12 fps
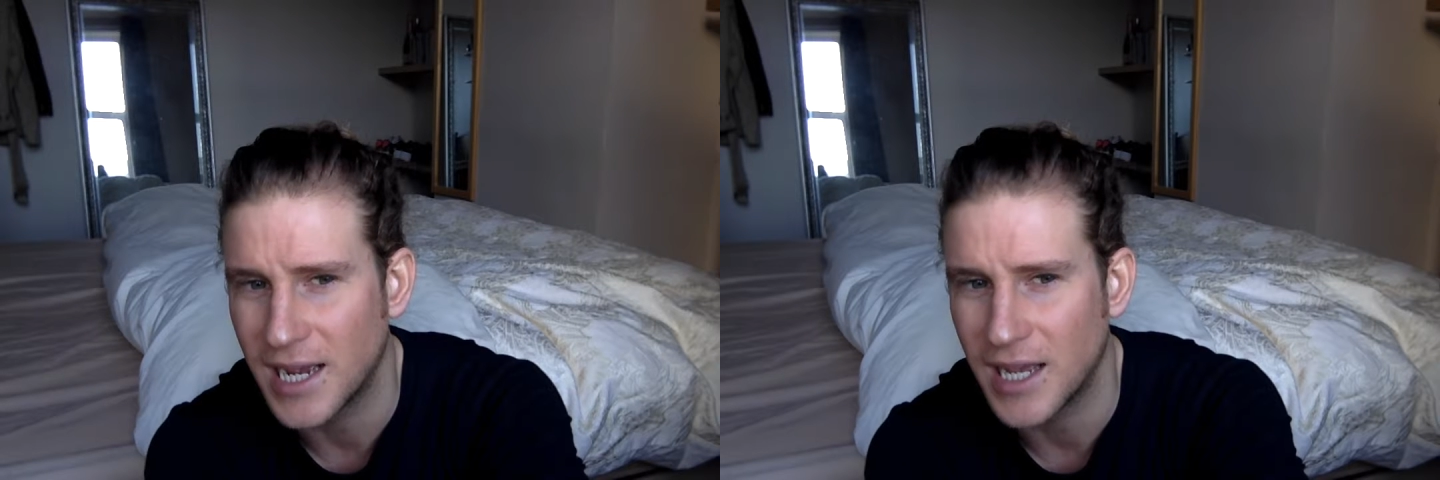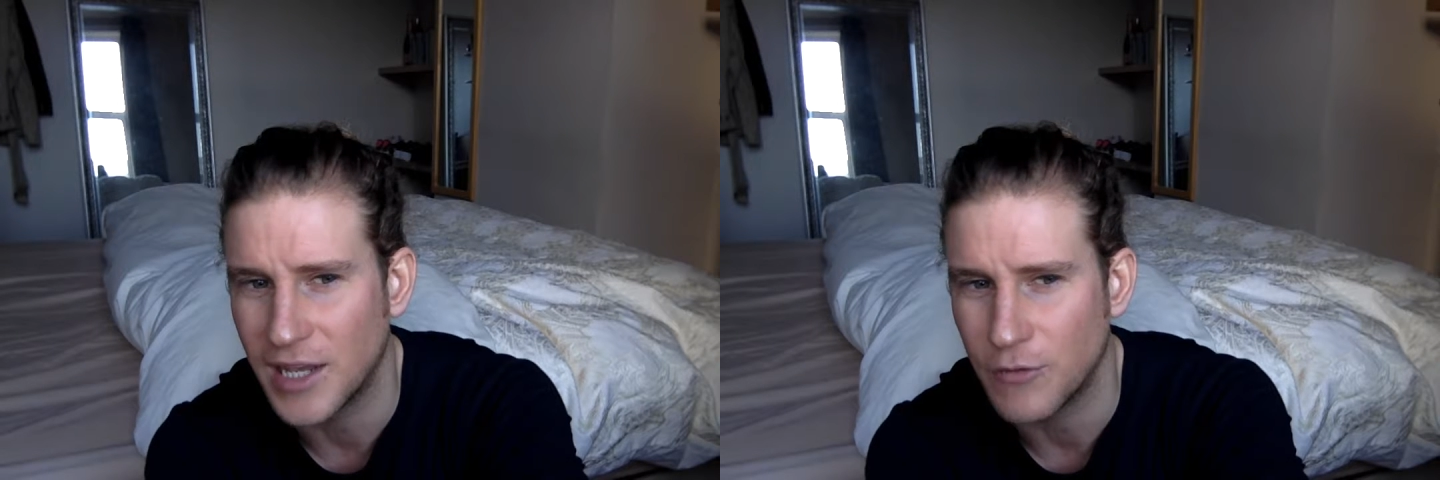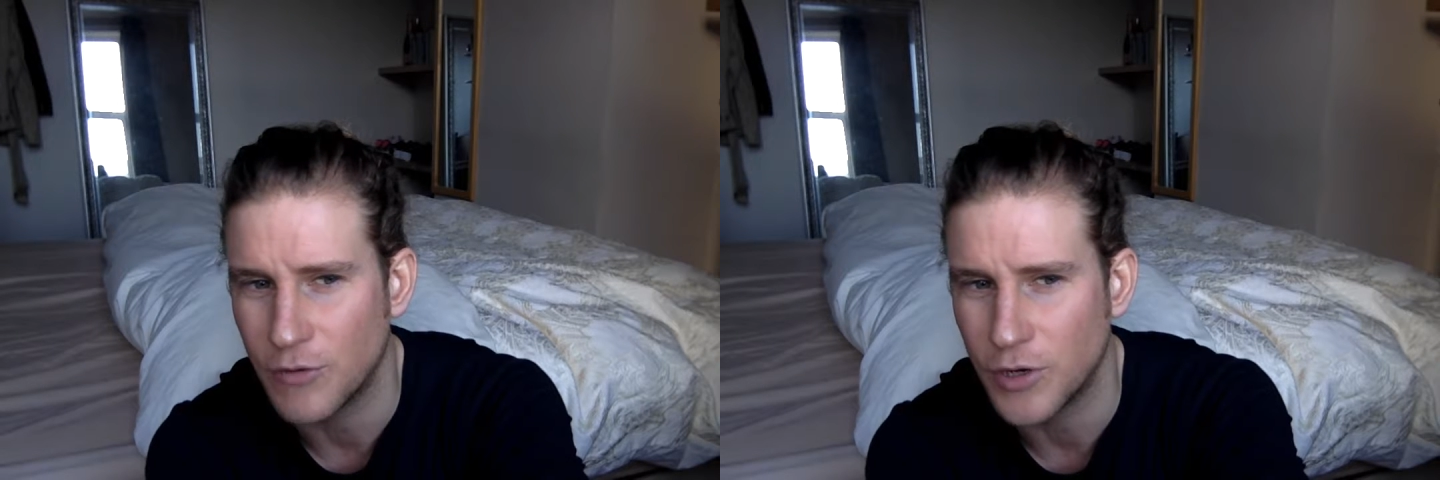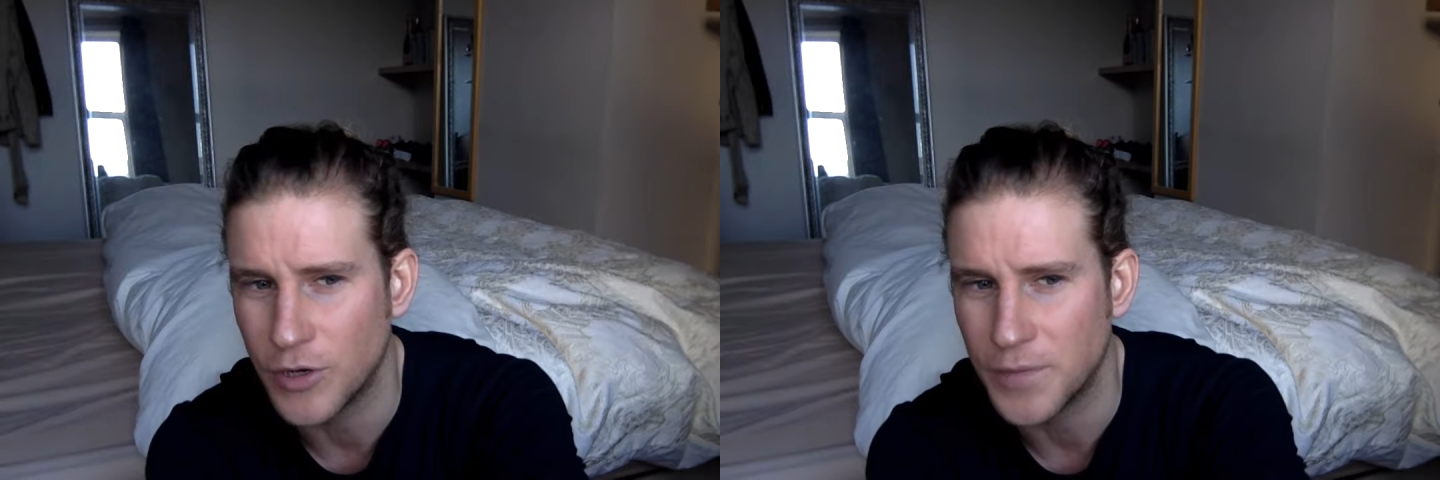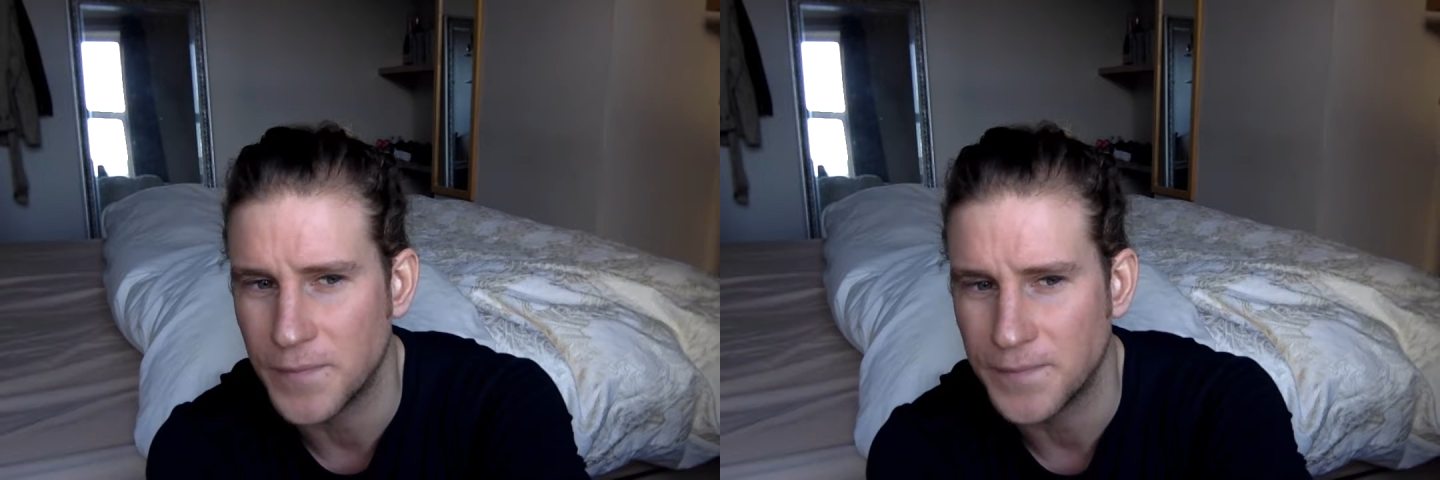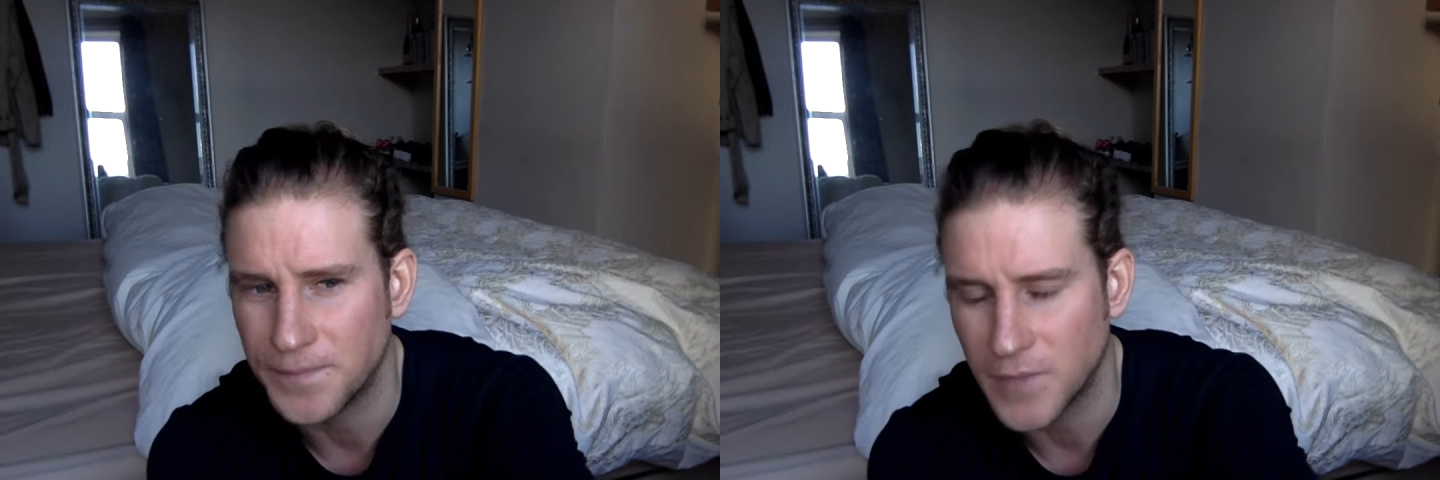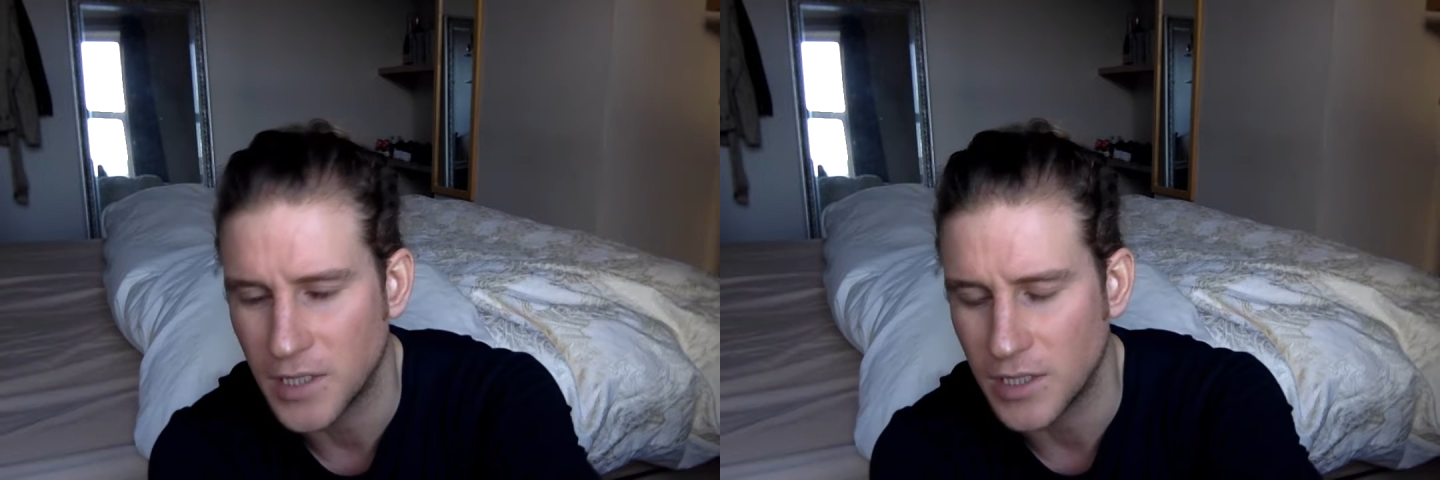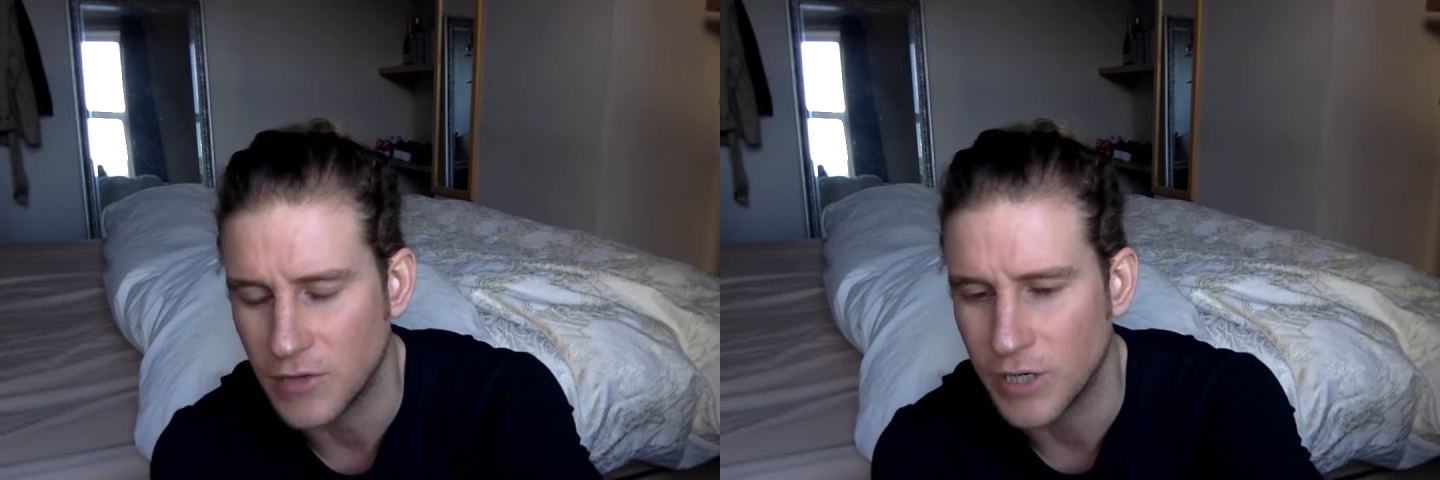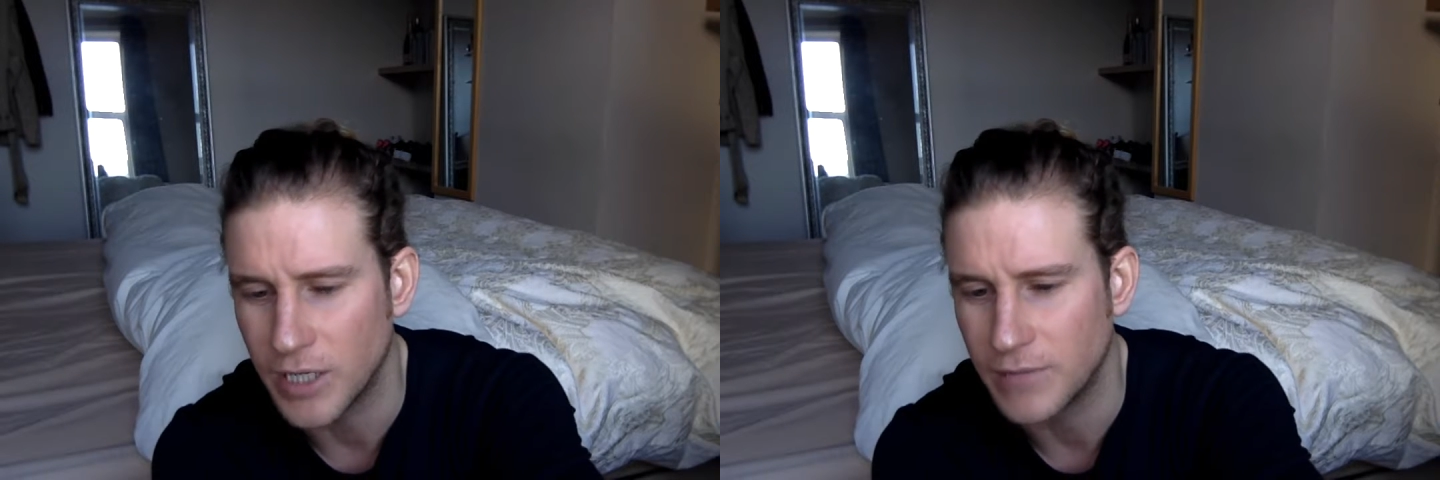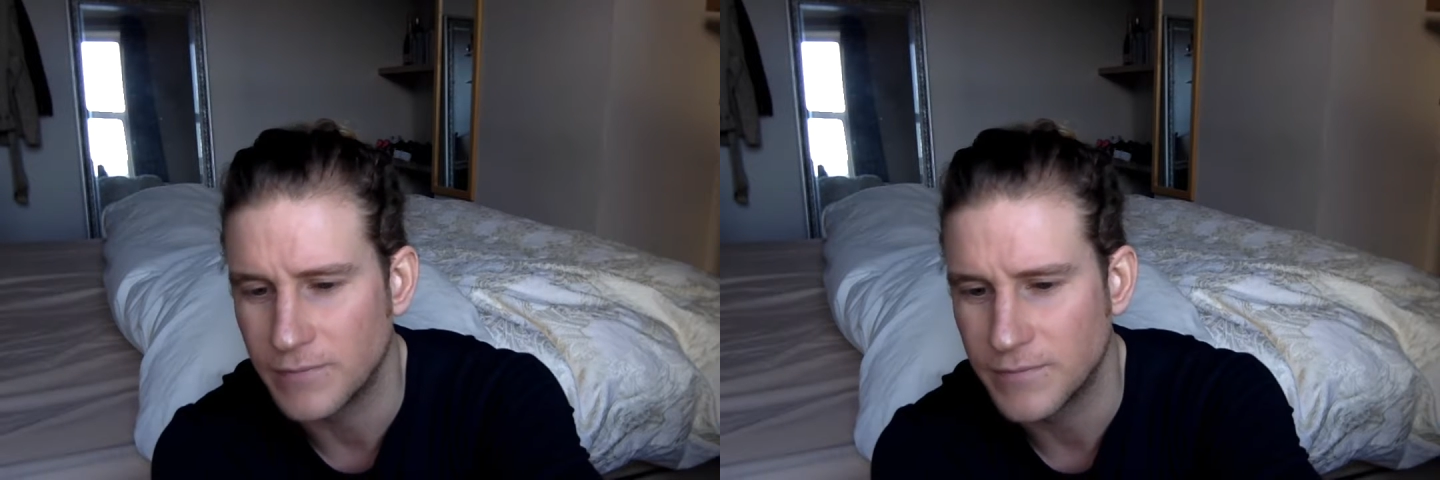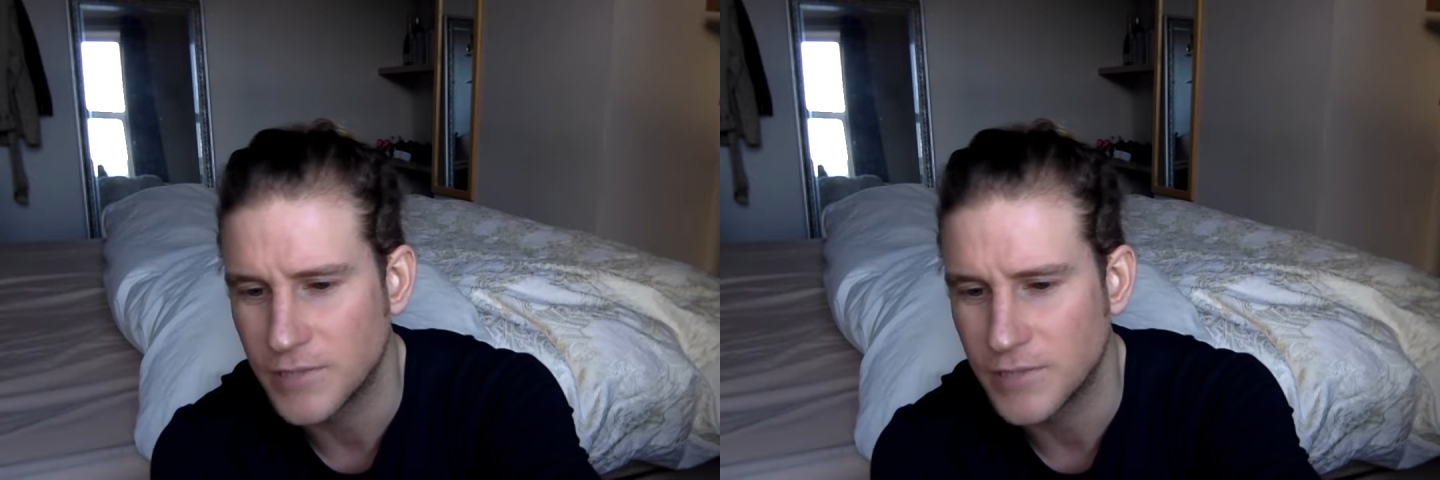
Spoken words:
and the room that you're in.